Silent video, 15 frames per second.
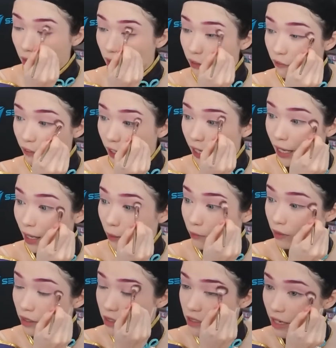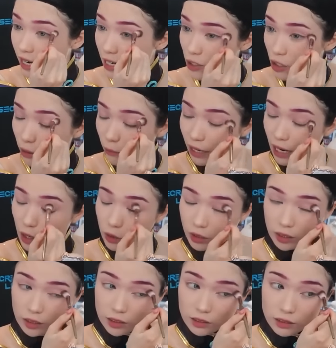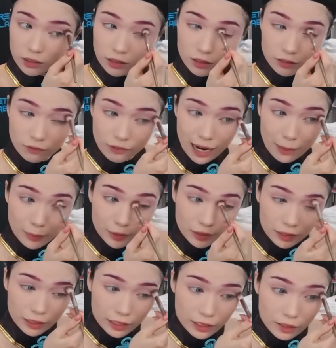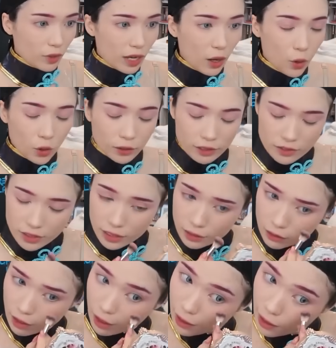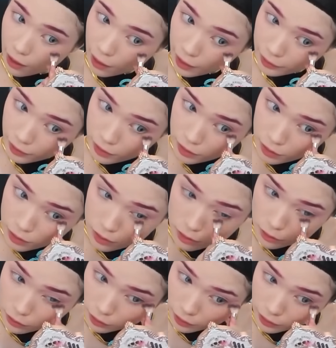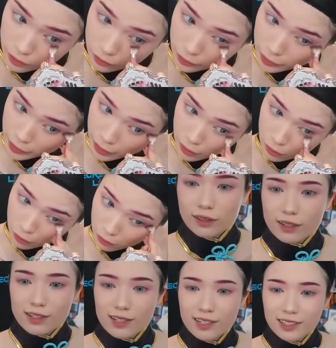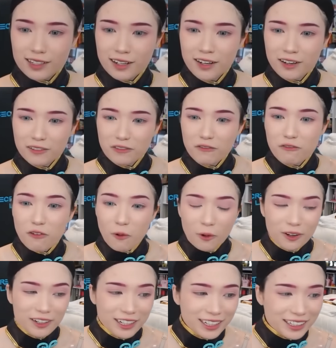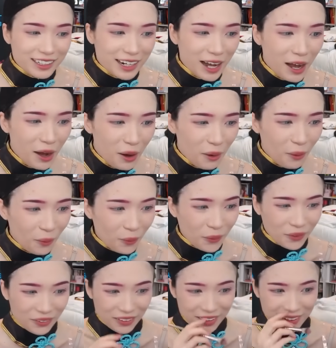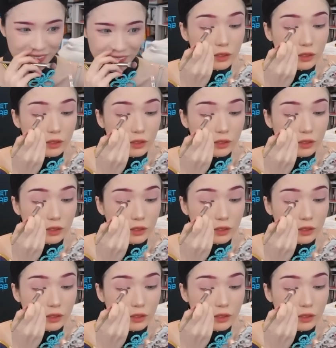Good for him. He's aging backwards rapidly. How old is he? Uh, I think he's 33 now. Is he not 40? No!